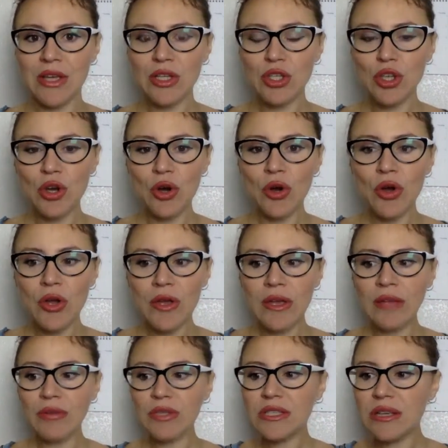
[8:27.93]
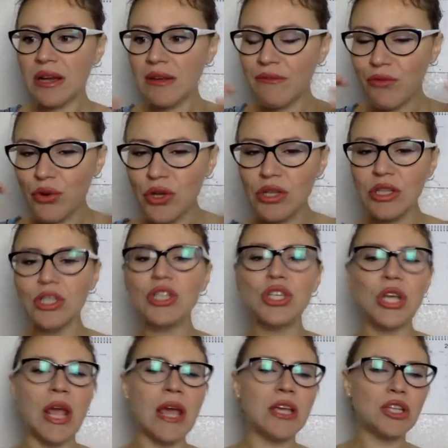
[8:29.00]
So it was time for
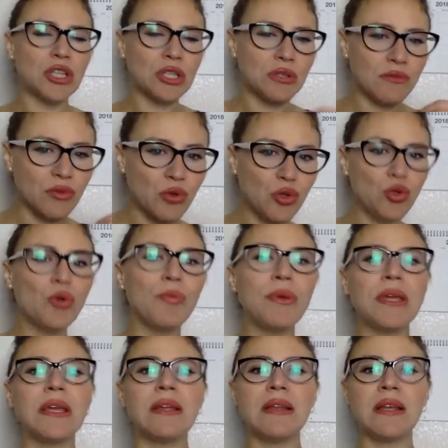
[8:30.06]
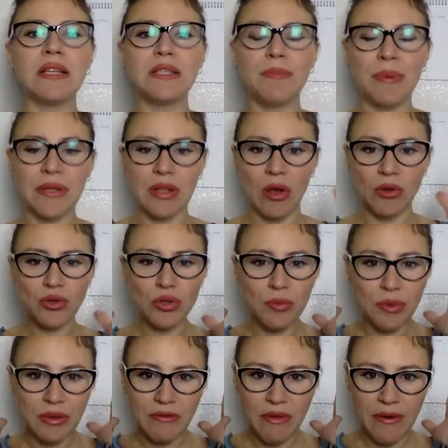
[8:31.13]
initiations, for new beginnings, but also
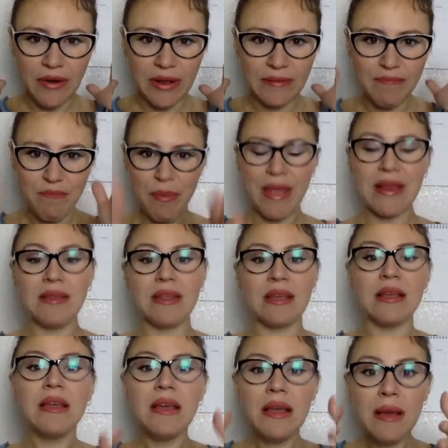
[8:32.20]
being very unbending,